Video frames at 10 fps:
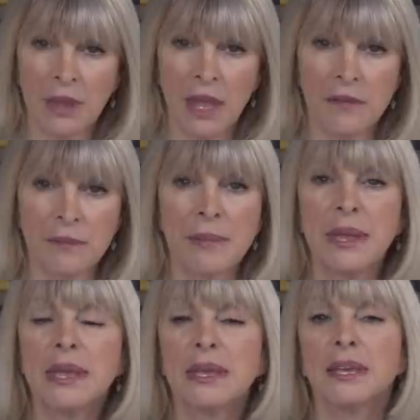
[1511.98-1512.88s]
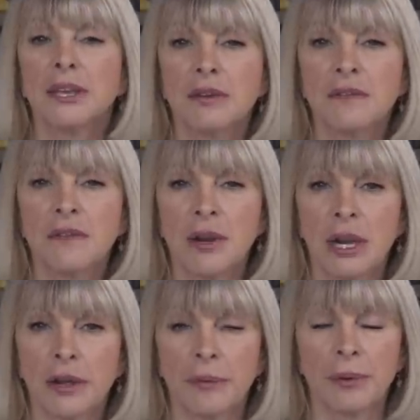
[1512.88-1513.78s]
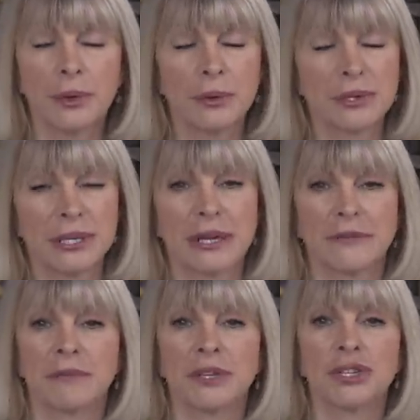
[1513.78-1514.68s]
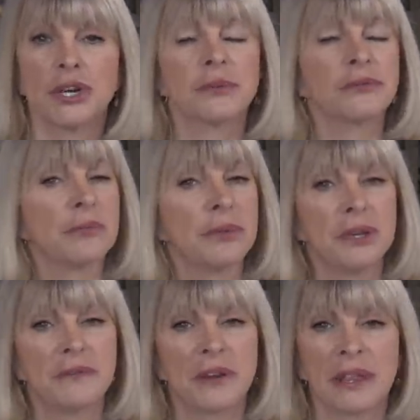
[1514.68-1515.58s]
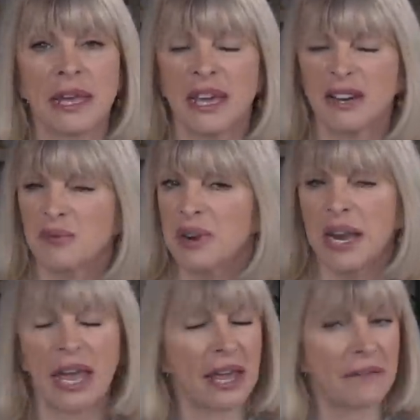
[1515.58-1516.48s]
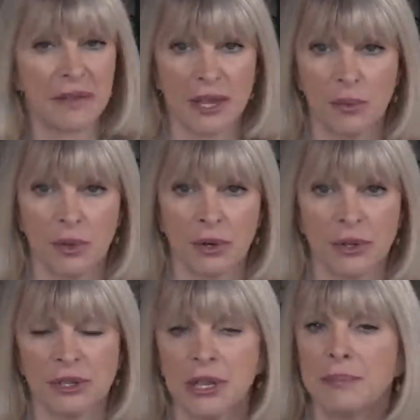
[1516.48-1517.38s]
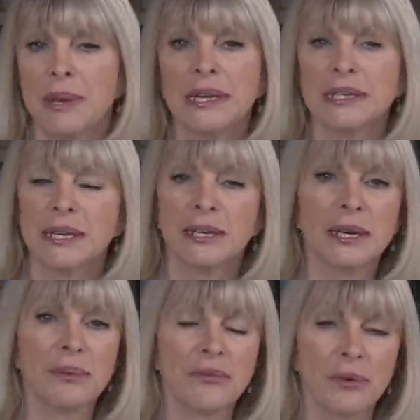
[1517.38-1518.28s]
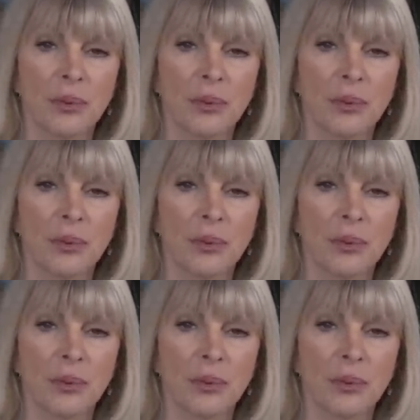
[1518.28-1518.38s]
of making you feel lovable, you also give them the job of removing that whenever they want to. They may turn up for a